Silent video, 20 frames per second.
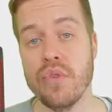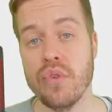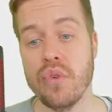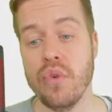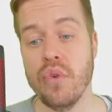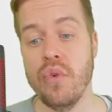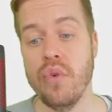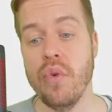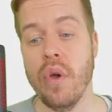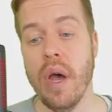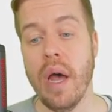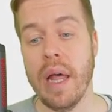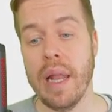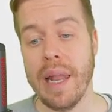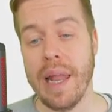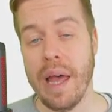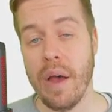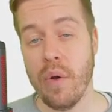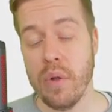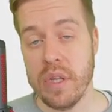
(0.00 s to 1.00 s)
to
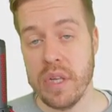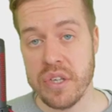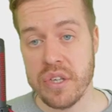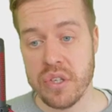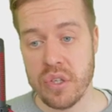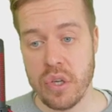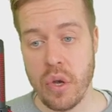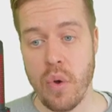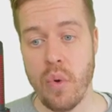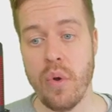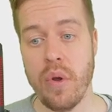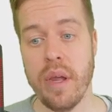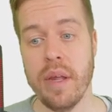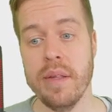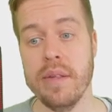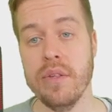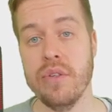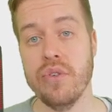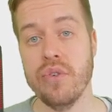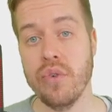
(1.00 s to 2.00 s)
allow this
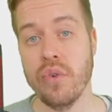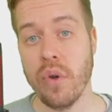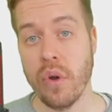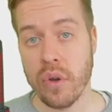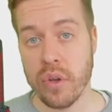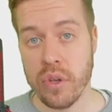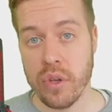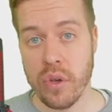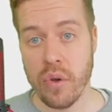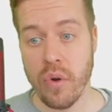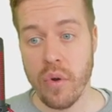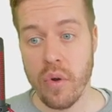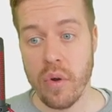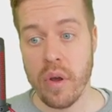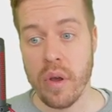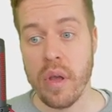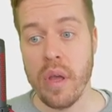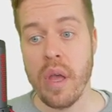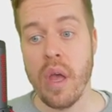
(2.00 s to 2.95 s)
token to occur